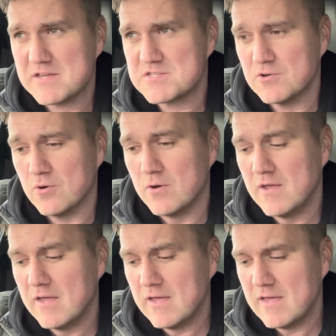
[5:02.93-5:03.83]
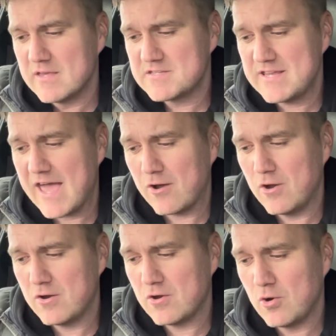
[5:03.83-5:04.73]
So yeah,
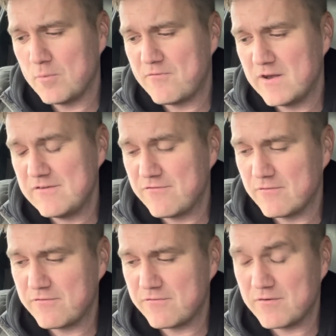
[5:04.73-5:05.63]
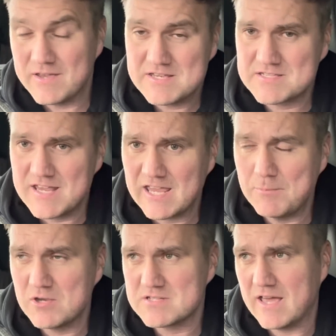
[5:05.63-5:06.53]
hopefully for his sake,
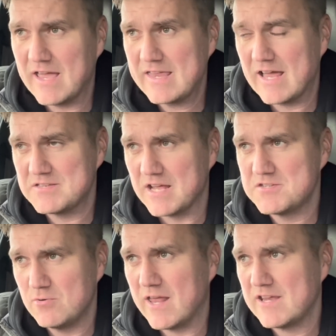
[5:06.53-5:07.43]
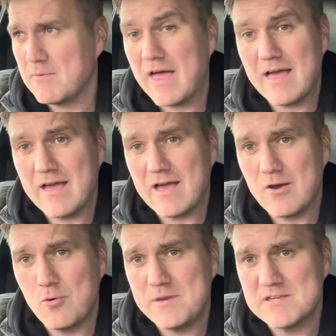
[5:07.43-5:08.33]
because I do like him, I
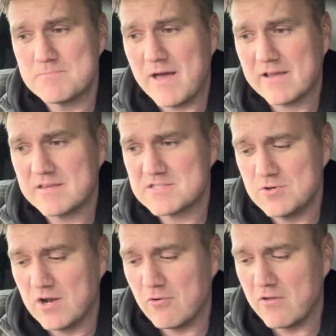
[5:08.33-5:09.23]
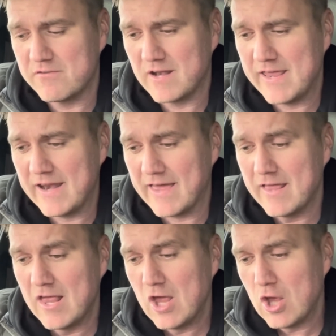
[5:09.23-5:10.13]
hope he is back sooner rather than later.
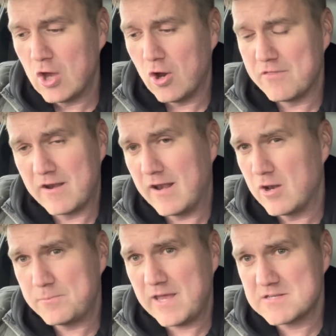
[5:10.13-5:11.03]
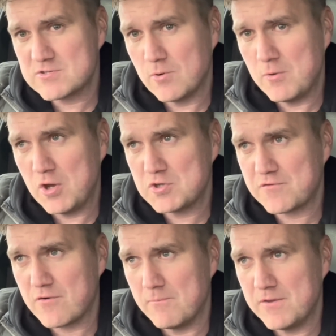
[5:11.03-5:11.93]
Other little updates to emerge
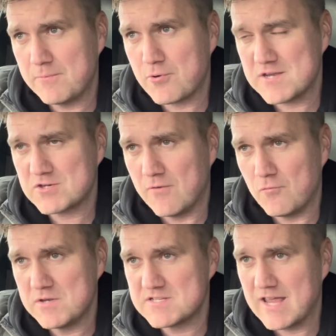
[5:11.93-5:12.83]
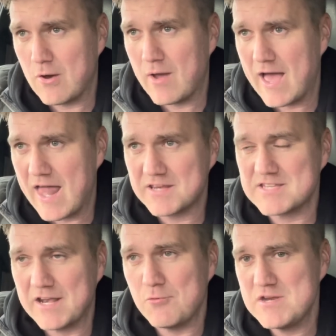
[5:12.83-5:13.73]
from the press conference now.
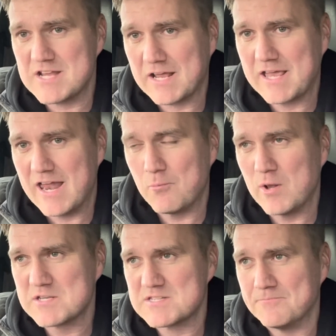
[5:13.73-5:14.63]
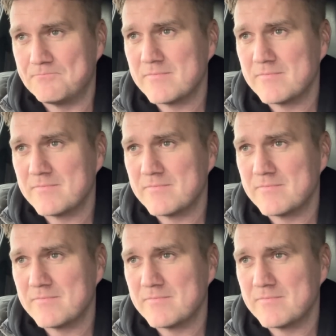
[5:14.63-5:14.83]
Alexander Isak and Callum Wilson.